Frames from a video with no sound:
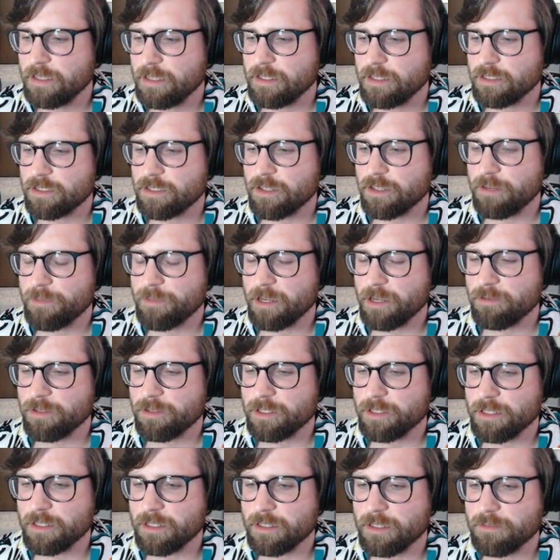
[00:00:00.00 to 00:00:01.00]
So I'm not really
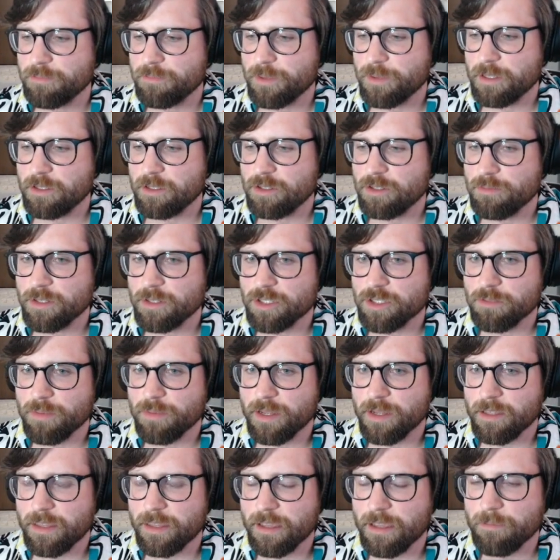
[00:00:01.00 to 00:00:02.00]
going to complain too much
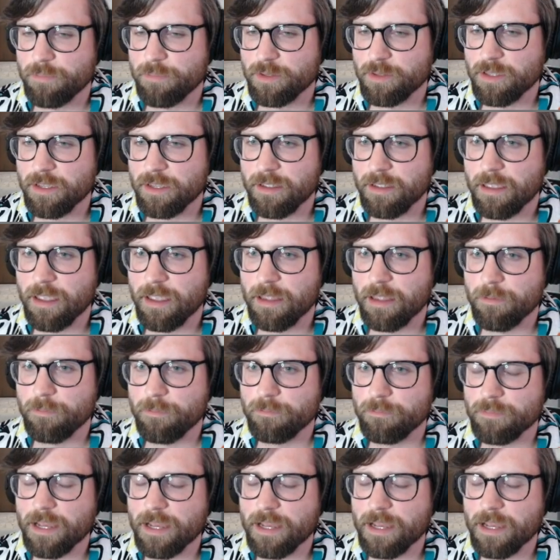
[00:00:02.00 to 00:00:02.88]
about that. But good game.